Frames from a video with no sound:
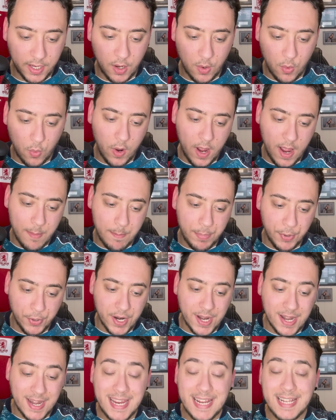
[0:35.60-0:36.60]
at where Boro
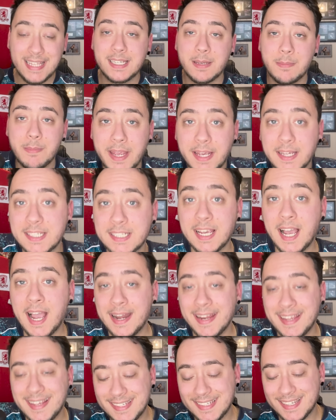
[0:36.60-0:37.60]
need to make
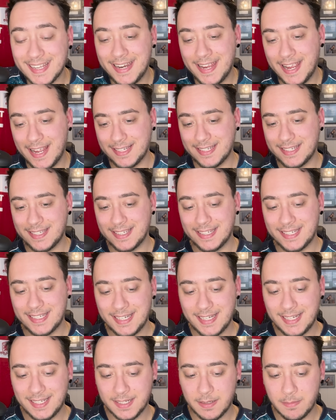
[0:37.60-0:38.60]
signings next
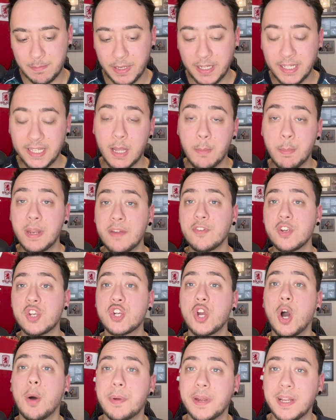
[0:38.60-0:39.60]
season, building a bit of a
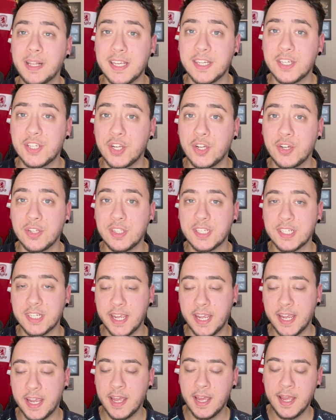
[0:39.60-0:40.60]
shopping list, you could
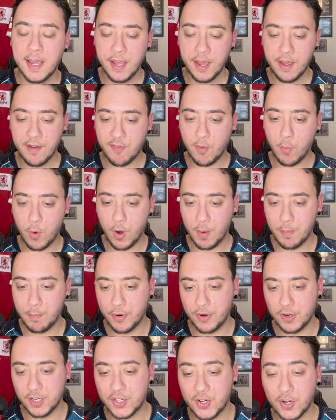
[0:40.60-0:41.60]
say, for what
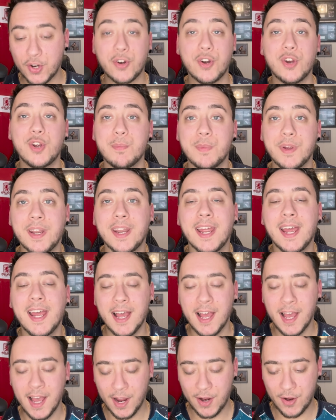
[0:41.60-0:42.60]
Boro's recruitment
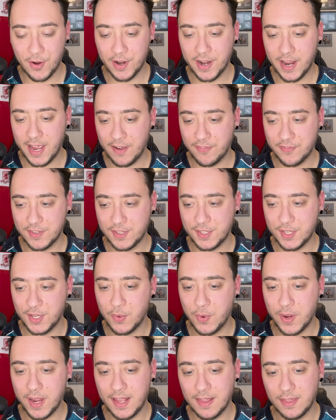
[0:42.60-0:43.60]
are going to have to
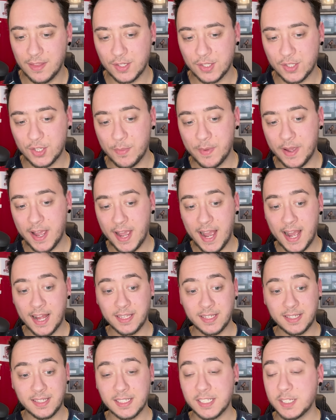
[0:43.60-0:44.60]
do in the summer.
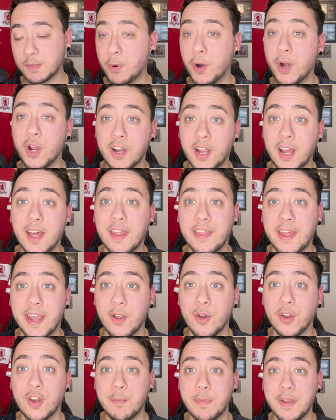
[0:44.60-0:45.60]
And spoiler, they're
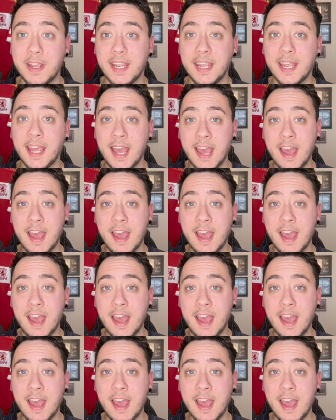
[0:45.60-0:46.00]
going to be